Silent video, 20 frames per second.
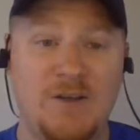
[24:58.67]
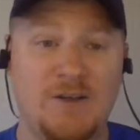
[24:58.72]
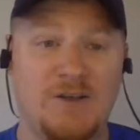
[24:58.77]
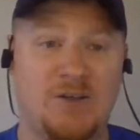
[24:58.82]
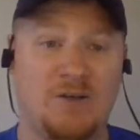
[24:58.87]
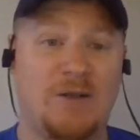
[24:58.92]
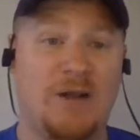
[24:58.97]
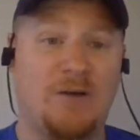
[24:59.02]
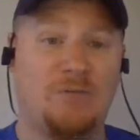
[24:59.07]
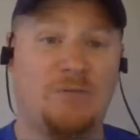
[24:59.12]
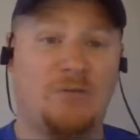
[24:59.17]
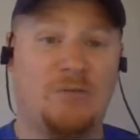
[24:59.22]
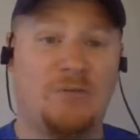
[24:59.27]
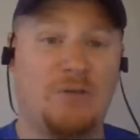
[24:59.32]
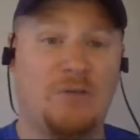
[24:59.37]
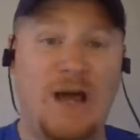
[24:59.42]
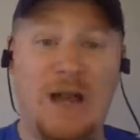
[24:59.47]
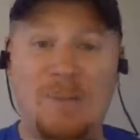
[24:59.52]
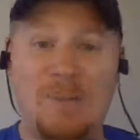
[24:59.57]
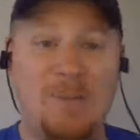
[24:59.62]
so now a
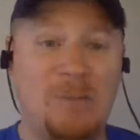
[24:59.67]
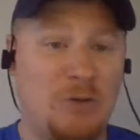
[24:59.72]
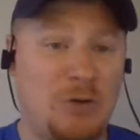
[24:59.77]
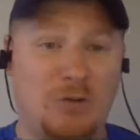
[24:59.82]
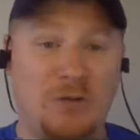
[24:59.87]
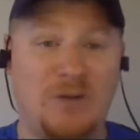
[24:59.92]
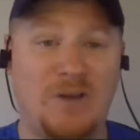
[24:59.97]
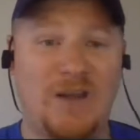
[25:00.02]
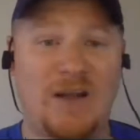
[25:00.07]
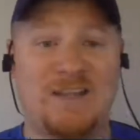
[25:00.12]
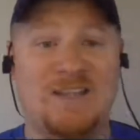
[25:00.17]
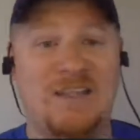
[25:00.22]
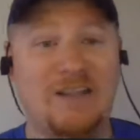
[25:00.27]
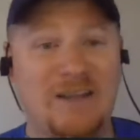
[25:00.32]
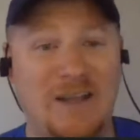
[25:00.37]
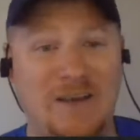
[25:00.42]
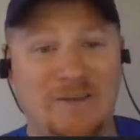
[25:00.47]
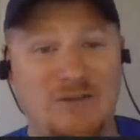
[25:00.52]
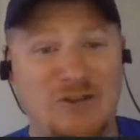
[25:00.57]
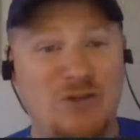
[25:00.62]
lot of people don't realize he
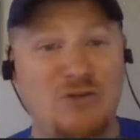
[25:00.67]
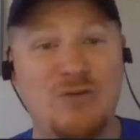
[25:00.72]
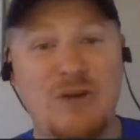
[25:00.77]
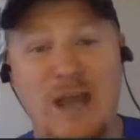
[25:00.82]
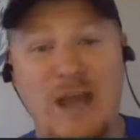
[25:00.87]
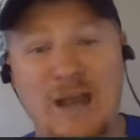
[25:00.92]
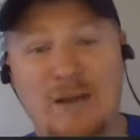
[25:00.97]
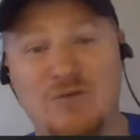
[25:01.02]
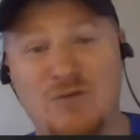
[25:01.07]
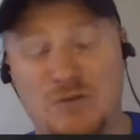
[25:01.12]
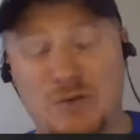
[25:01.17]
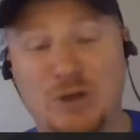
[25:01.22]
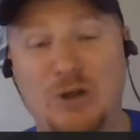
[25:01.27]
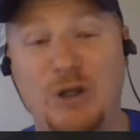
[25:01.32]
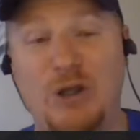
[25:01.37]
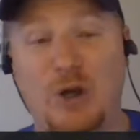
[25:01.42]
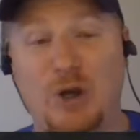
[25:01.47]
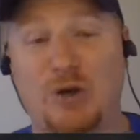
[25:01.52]
left 2 games really